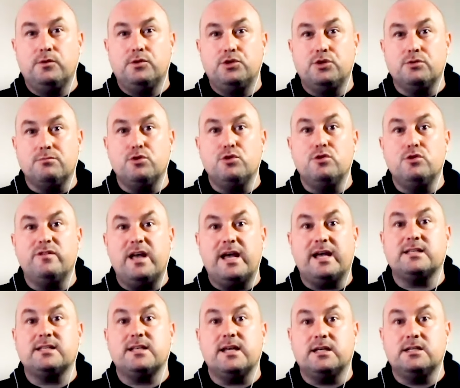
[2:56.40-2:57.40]
move
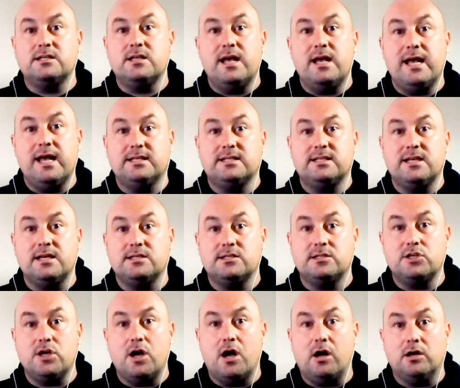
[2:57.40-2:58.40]
excess
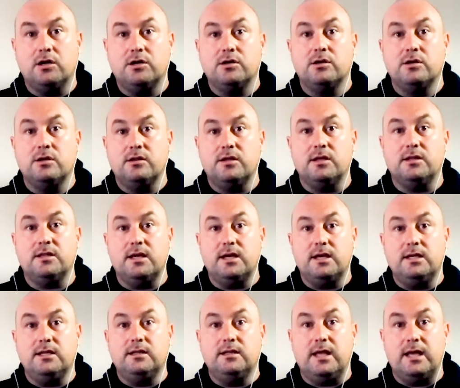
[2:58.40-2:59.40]
stock that
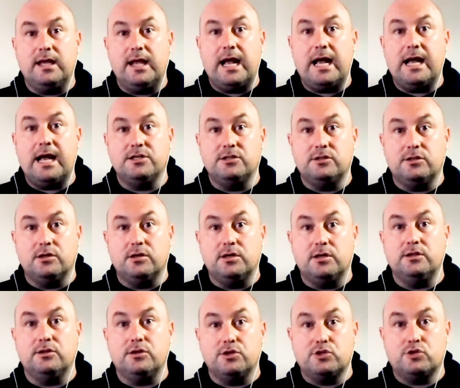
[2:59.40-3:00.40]
they had in
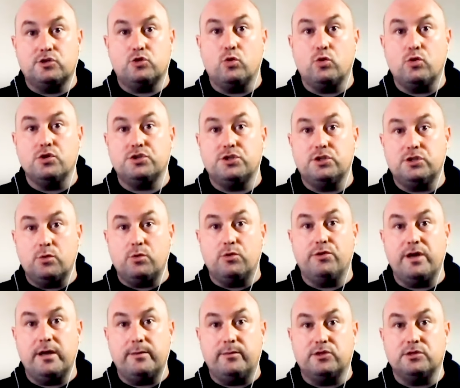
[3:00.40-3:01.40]
their stores that they
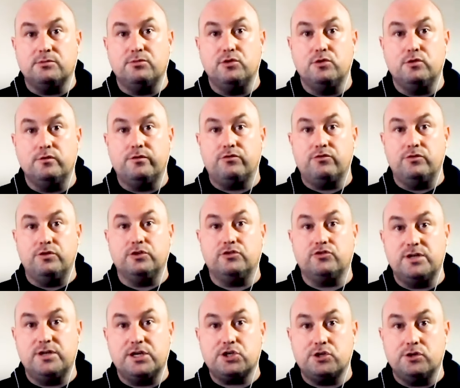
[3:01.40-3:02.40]
weren't able to move through the
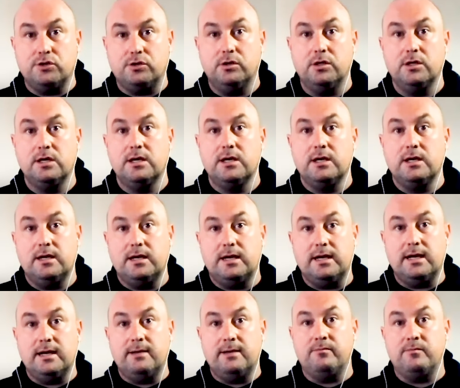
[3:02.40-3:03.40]
traditional
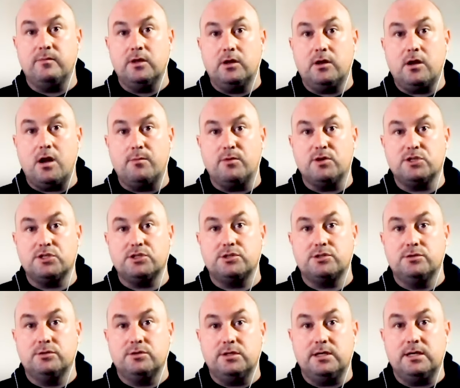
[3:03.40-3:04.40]

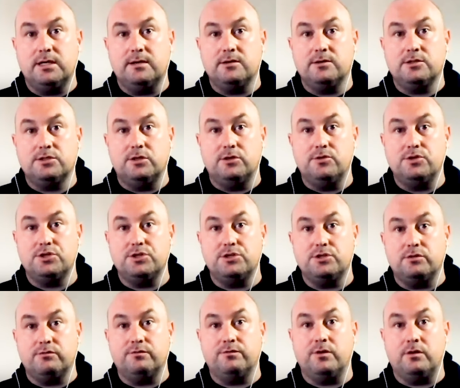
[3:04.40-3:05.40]
commerce solutions
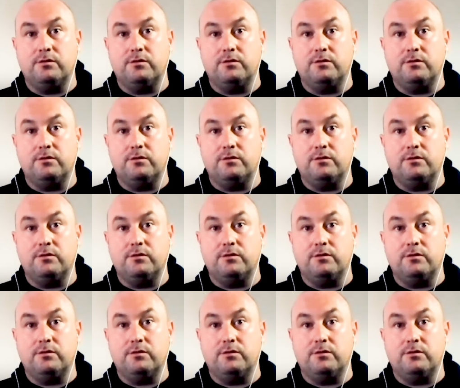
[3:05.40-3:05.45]
of